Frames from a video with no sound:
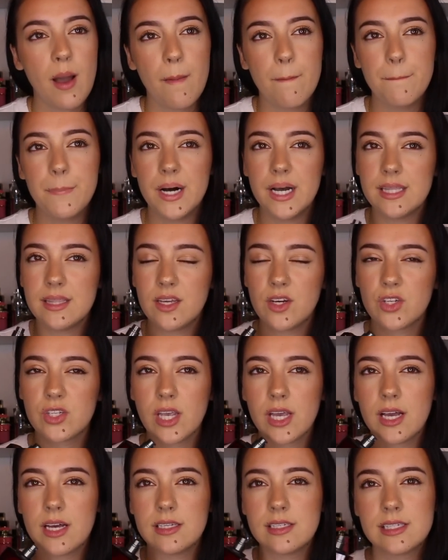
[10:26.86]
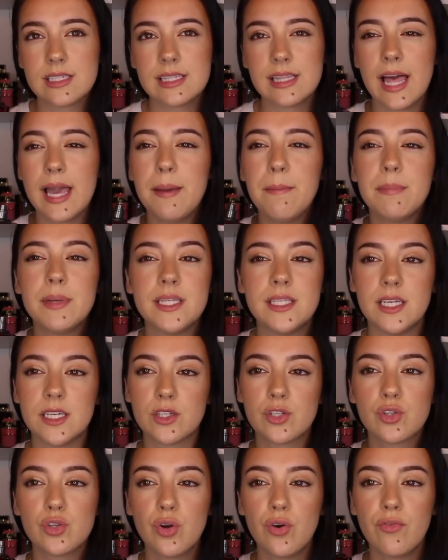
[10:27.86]
but there's like a slight
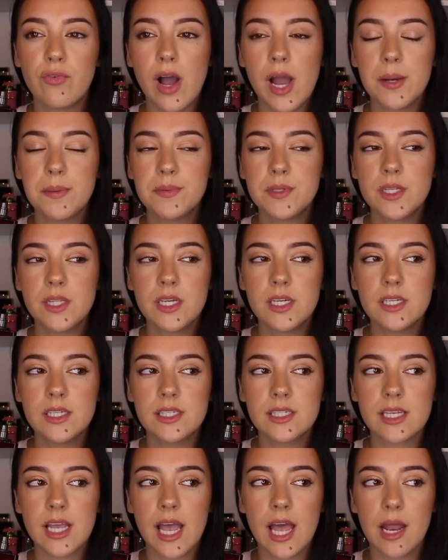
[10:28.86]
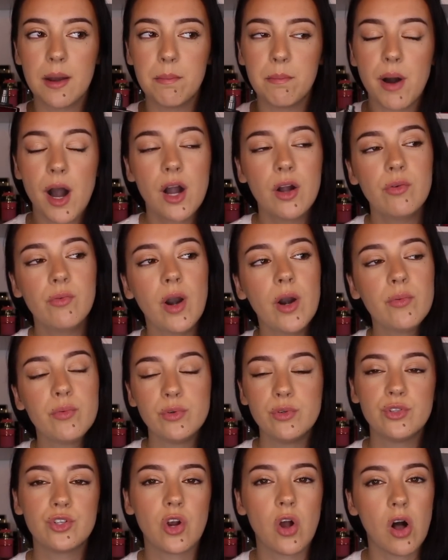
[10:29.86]
medicinal vibe to this and Baccarat
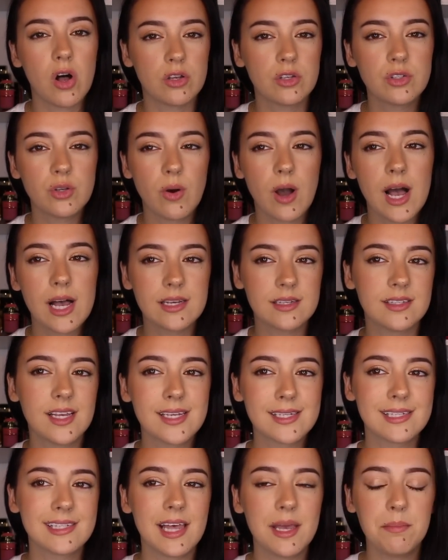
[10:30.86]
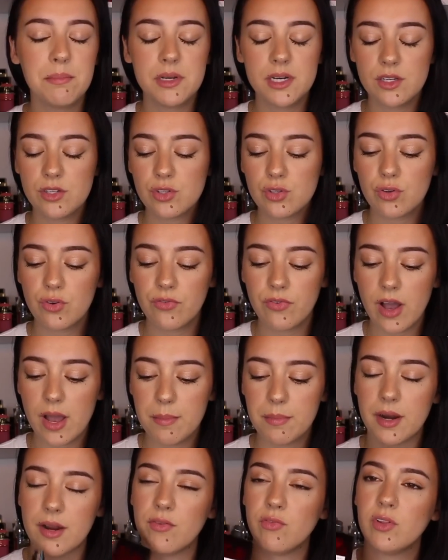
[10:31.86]
Rouge also has that slight medicinal
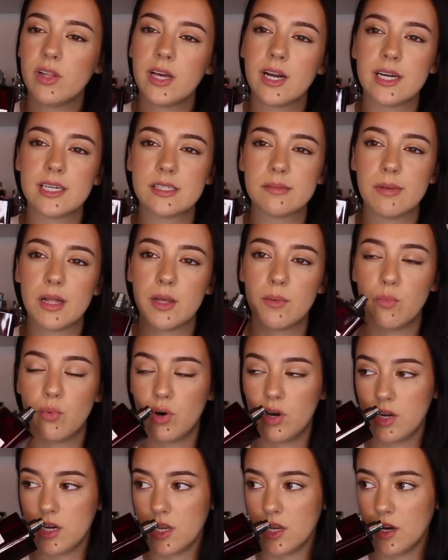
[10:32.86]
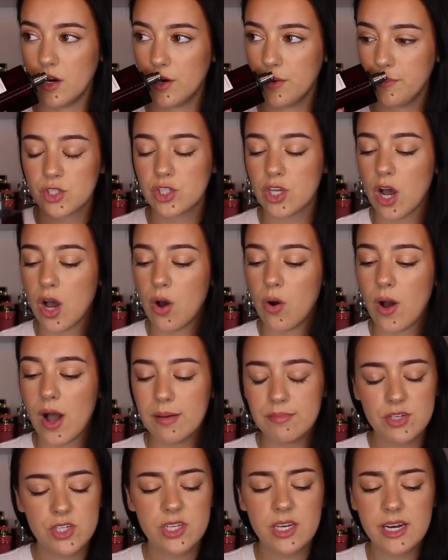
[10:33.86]
vibe but I feel like I smell it more in here. So
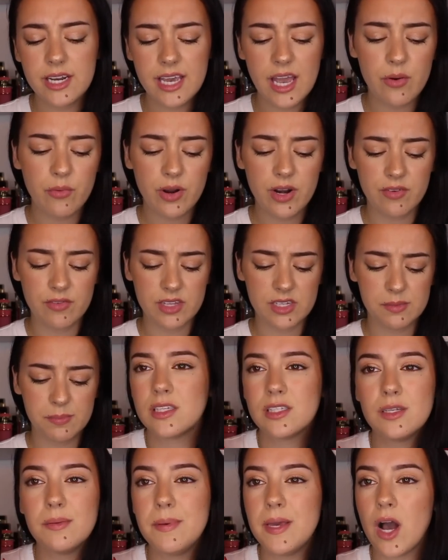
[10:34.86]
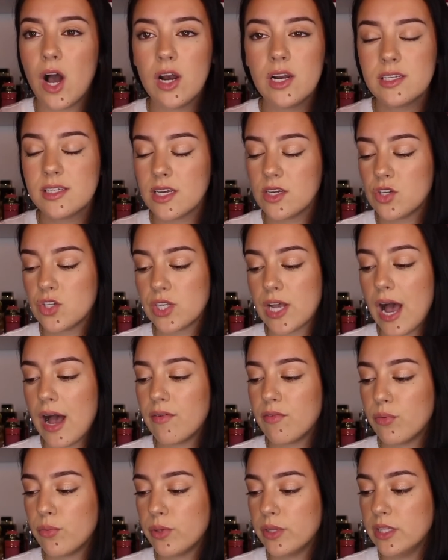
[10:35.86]
I'm just gonna get rid of this because to be honest I just
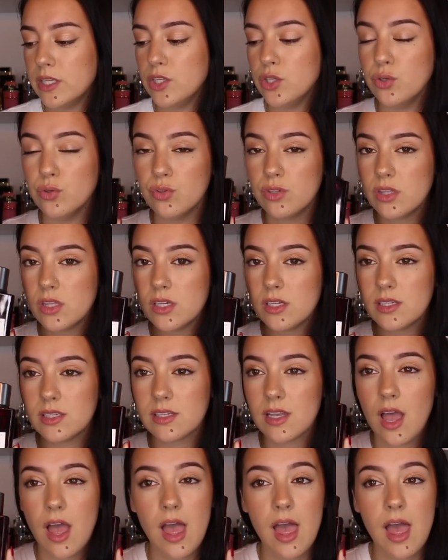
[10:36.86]
haven't really used this